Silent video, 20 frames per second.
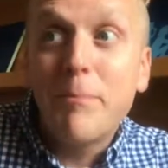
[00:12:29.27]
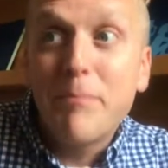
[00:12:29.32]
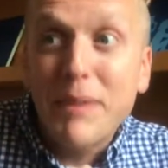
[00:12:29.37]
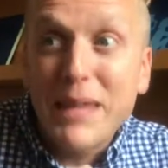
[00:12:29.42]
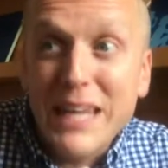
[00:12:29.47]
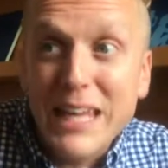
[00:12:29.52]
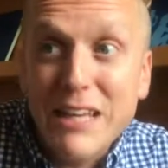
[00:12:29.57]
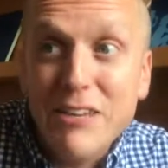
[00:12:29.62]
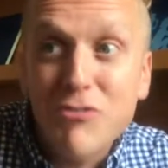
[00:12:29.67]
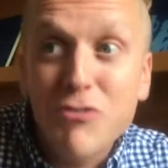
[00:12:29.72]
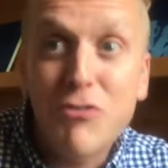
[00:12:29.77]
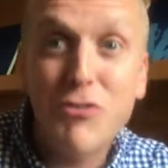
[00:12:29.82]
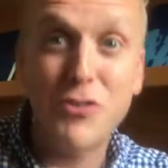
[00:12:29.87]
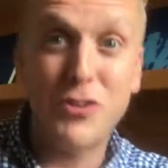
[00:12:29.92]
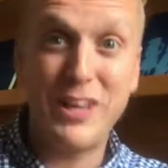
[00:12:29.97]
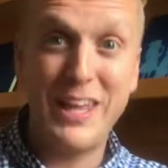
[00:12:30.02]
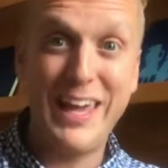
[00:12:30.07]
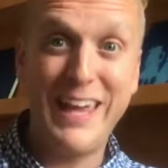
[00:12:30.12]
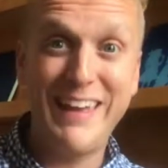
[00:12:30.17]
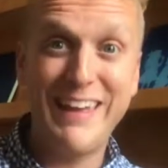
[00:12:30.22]

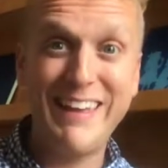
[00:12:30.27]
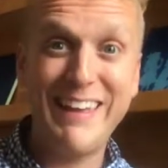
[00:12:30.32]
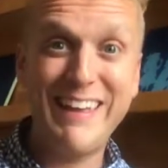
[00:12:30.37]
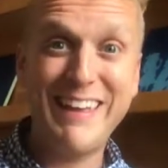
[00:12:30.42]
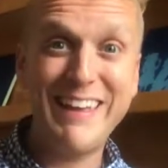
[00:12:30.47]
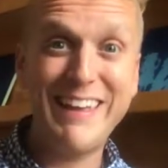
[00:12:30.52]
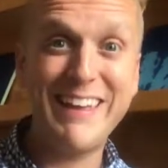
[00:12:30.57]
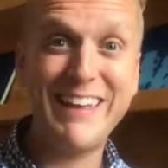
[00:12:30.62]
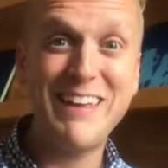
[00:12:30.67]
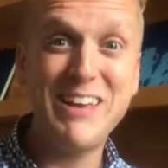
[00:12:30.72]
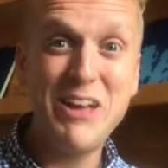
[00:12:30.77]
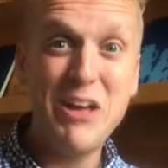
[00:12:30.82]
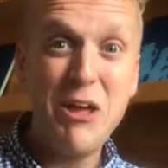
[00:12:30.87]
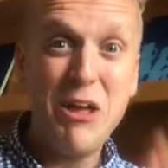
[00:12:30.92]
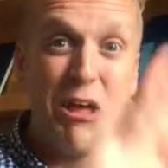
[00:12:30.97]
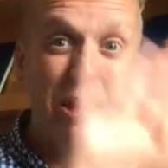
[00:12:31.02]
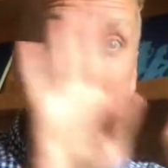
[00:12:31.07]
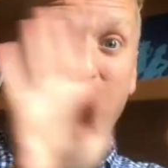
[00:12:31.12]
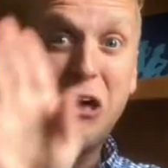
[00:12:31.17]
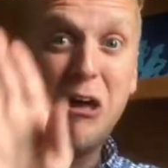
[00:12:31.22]
peacefully.
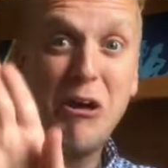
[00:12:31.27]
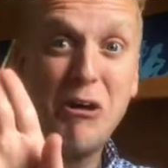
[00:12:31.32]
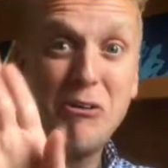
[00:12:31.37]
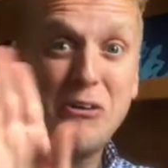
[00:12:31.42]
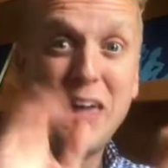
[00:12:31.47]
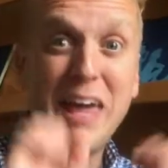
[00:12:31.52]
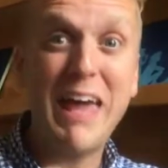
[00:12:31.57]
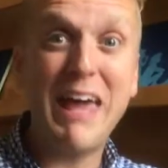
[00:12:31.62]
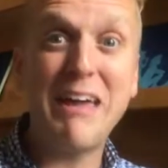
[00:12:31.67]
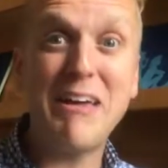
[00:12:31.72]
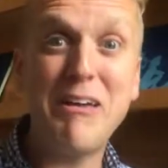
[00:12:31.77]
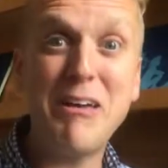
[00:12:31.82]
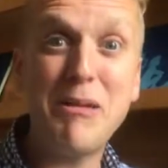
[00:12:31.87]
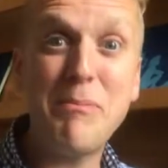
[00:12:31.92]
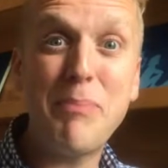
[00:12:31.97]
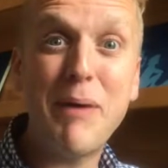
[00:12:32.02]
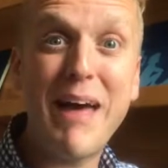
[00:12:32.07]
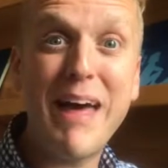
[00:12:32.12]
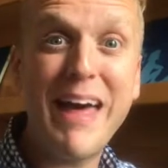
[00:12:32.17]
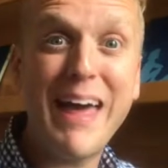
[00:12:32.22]
Okay,
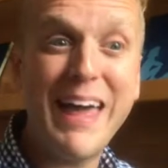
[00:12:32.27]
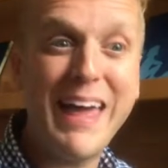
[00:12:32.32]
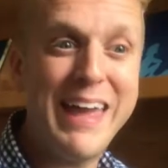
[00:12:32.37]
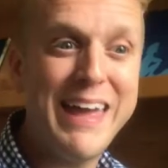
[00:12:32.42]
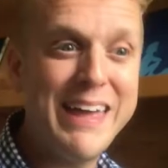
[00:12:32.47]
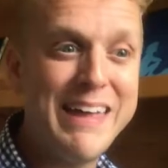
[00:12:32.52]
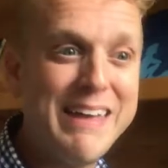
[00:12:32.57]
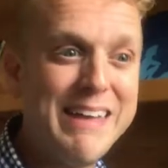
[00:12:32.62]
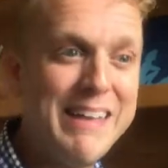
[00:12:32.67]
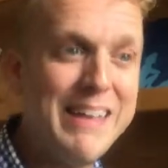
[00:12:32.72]
goodbye.